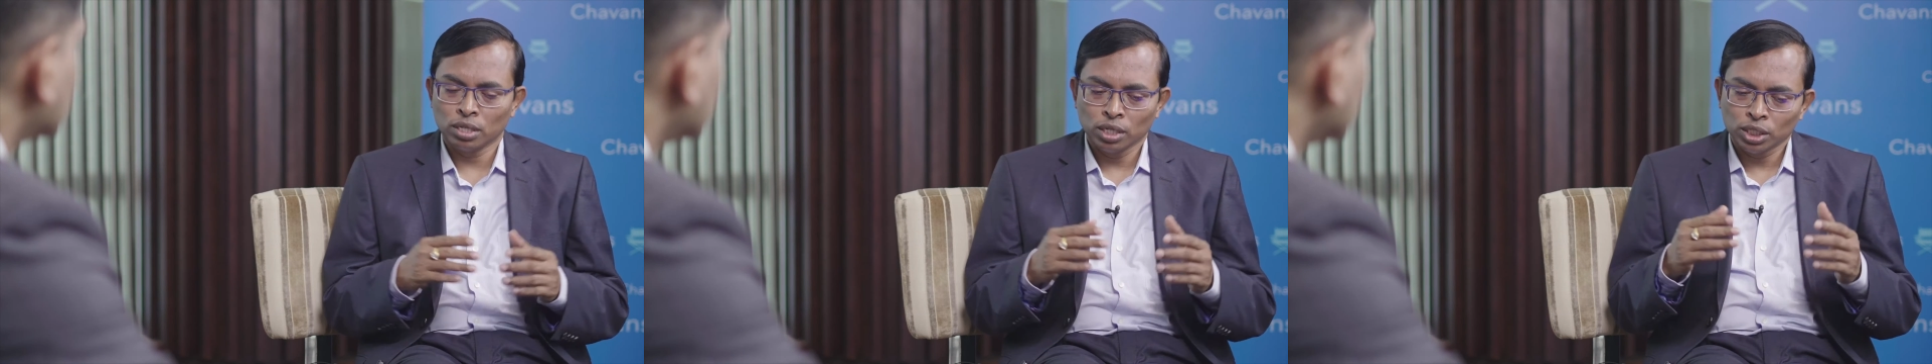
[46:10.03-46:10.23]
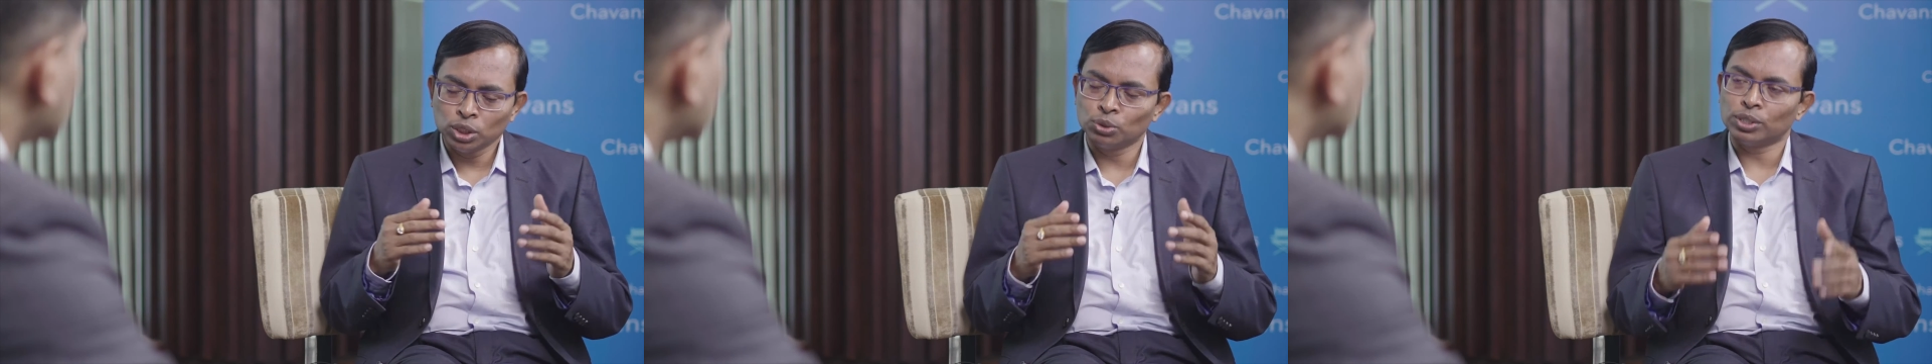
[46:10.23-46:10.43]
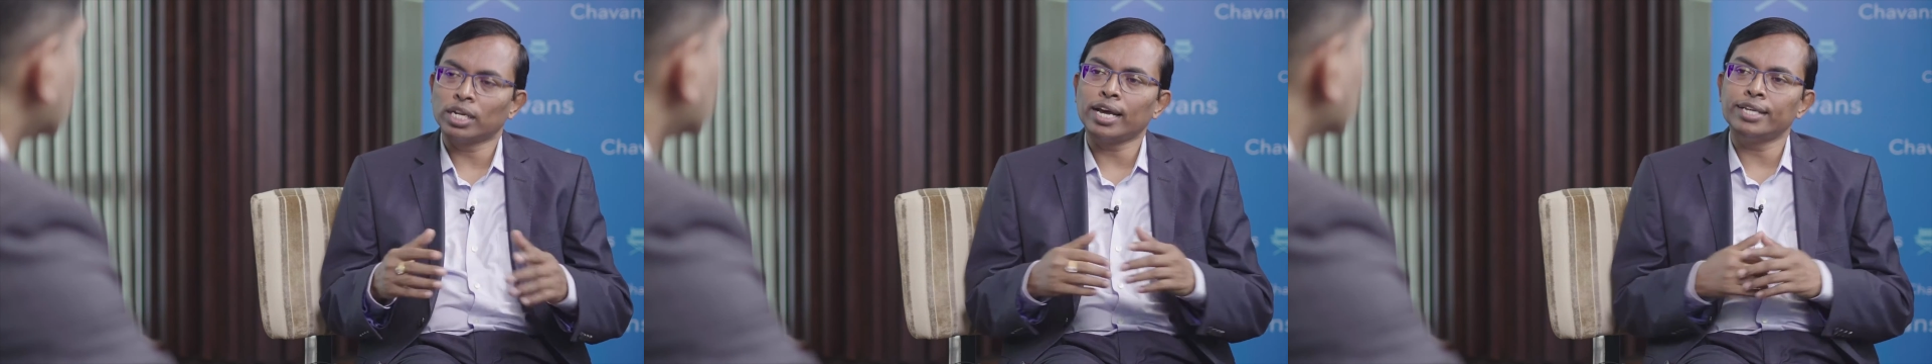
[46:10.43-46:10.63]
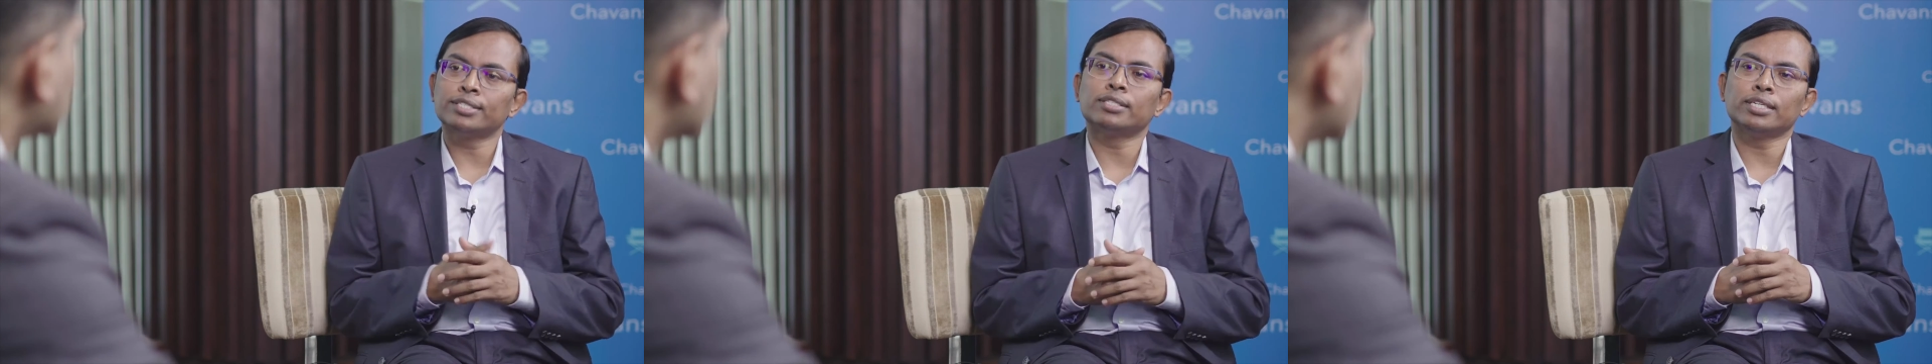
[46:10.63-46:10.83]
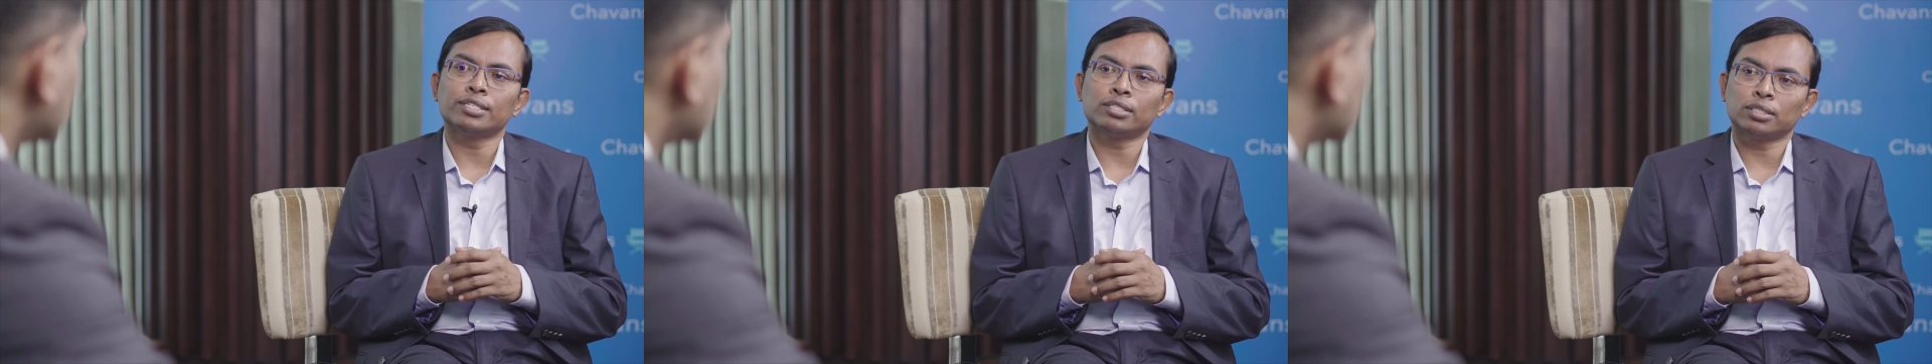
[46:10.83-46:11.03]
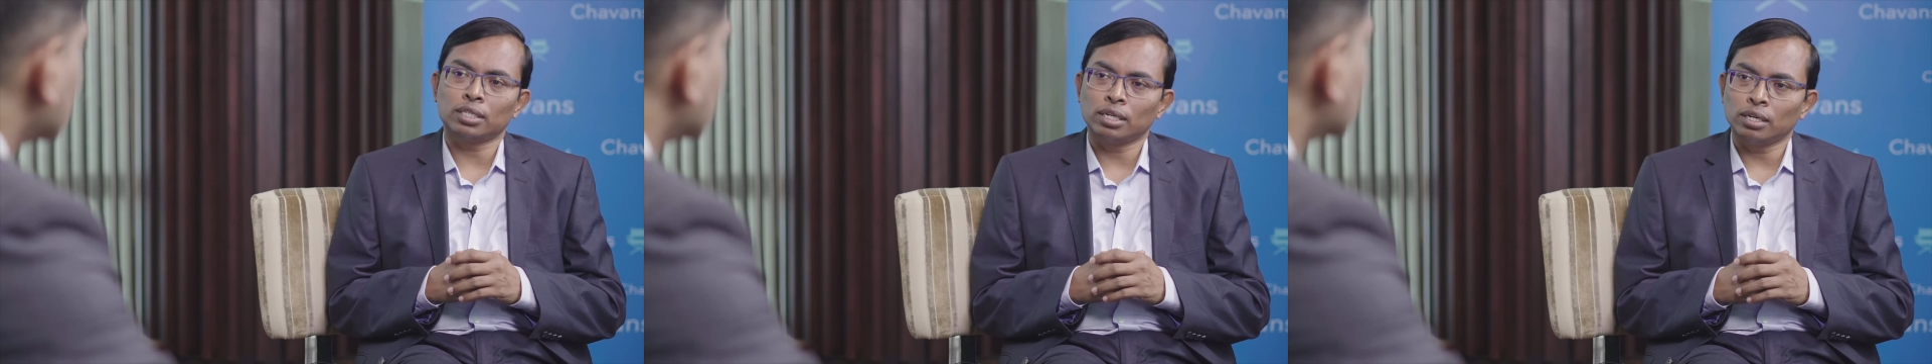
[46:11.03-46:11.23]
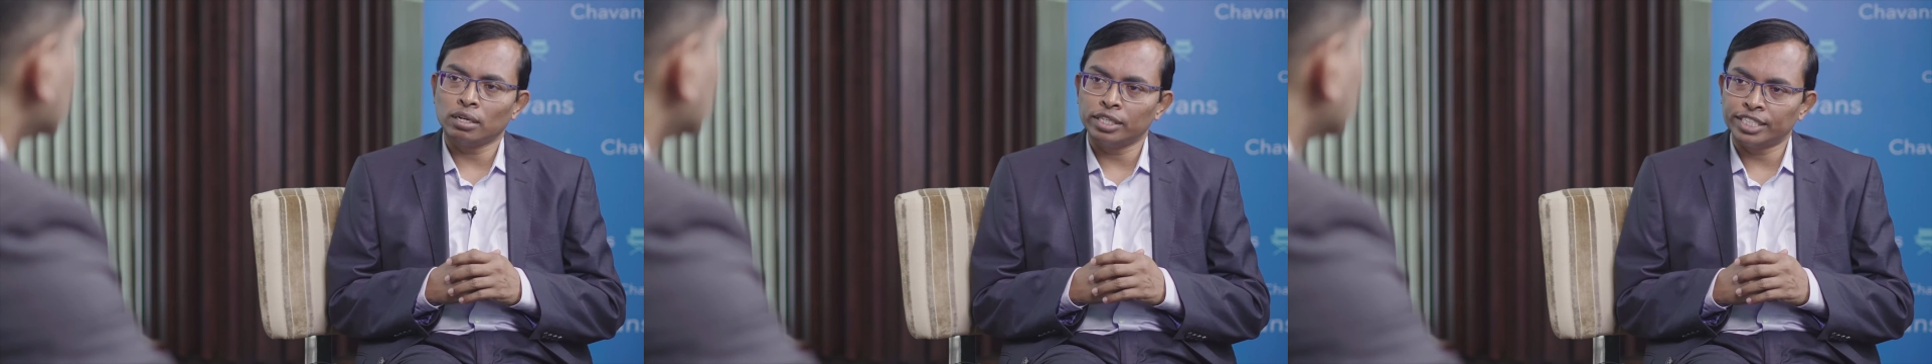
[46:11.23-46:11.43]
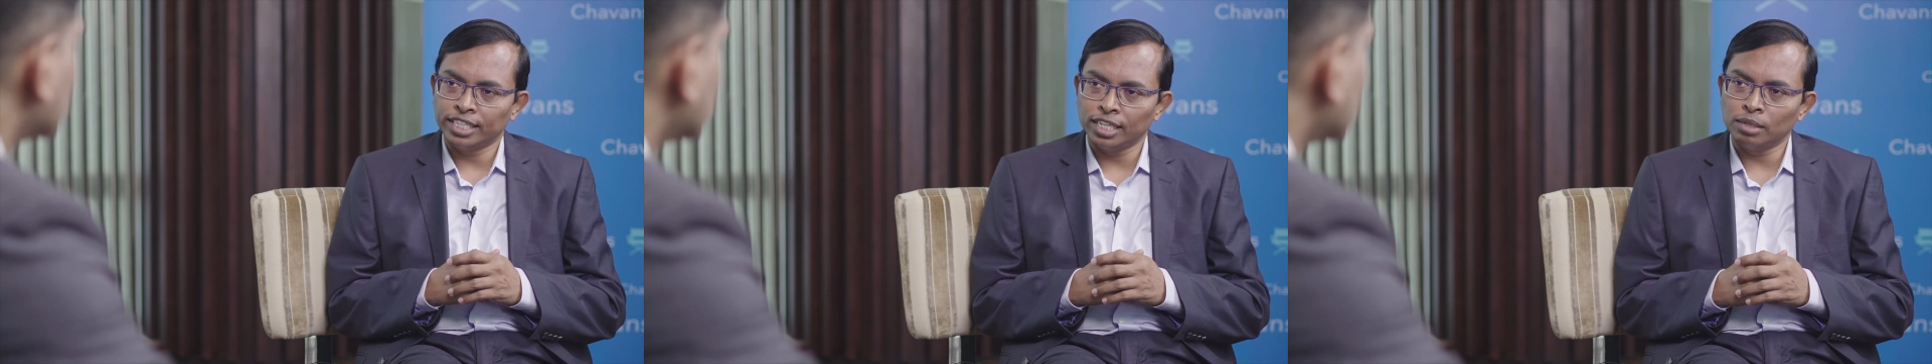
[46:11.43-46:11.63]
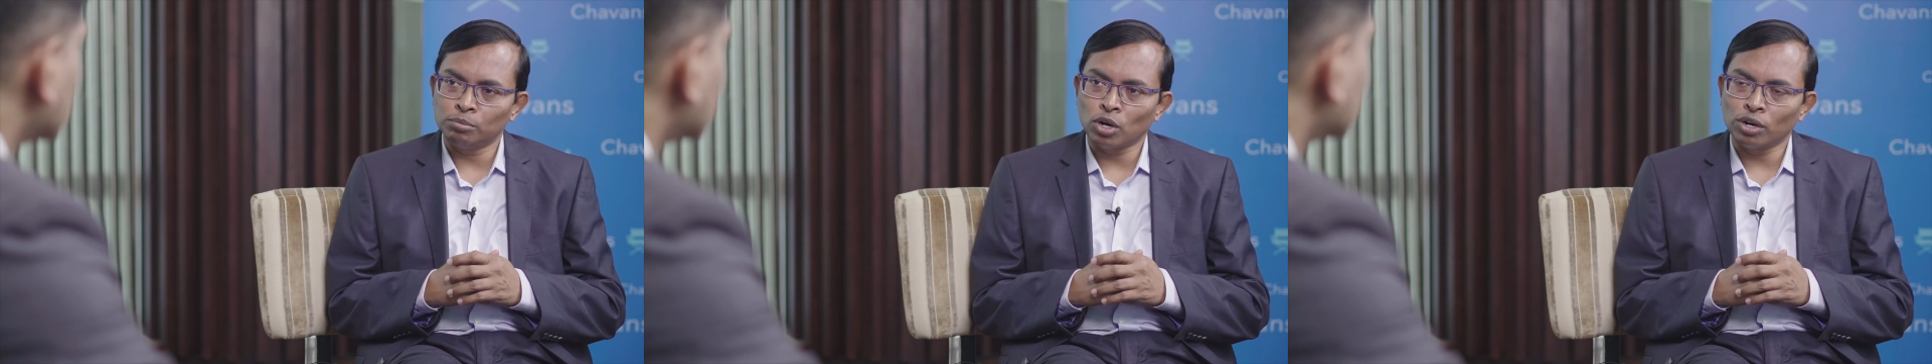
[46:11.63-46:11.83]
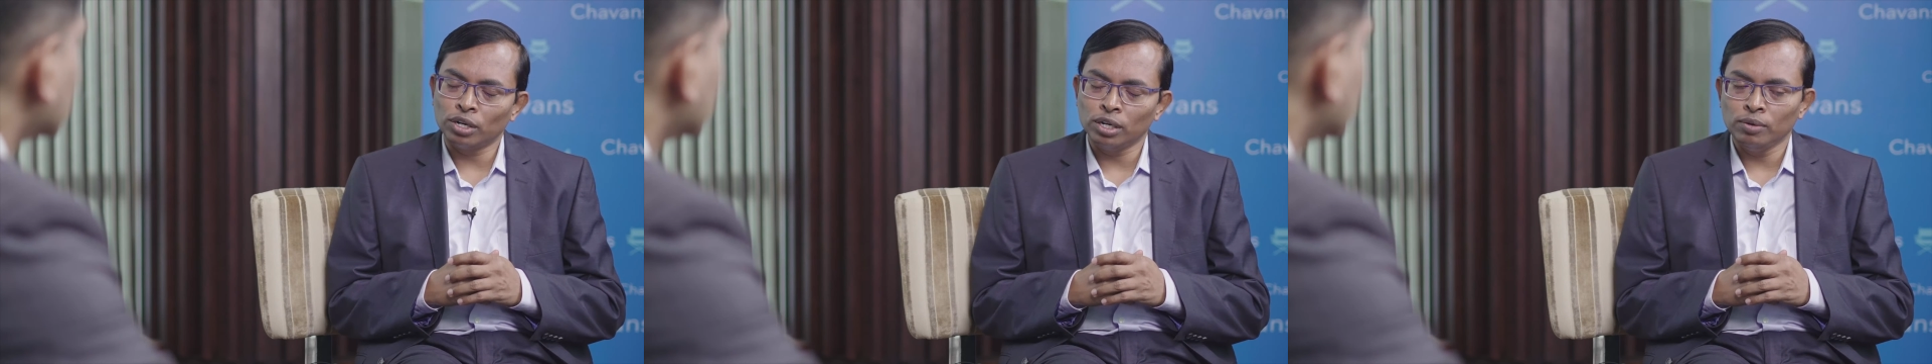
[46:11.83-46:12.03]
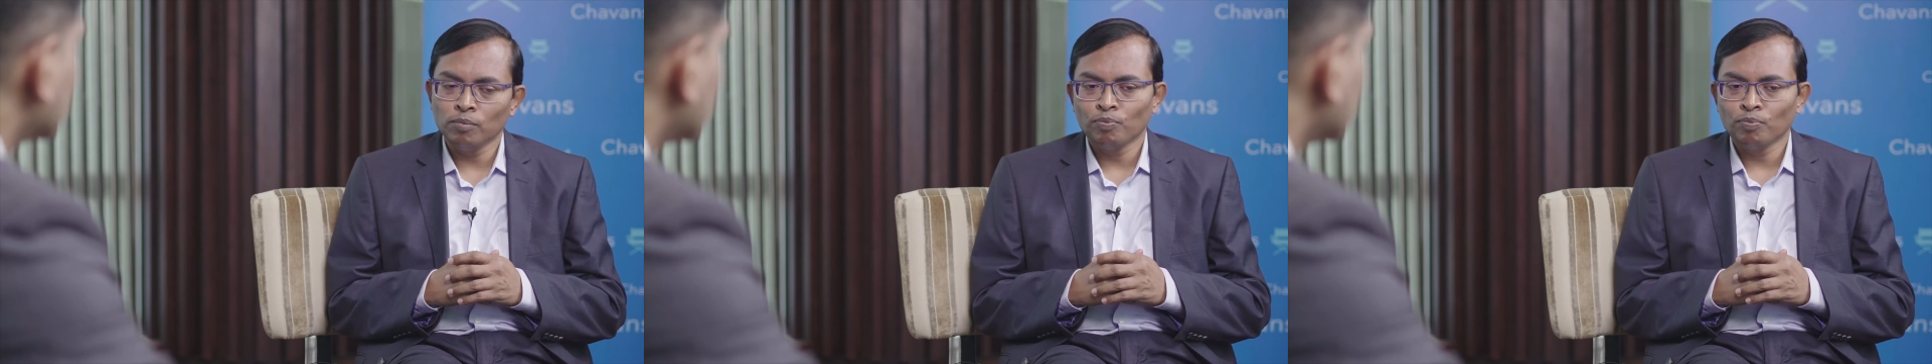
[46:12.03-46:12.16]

utilize this TLA model,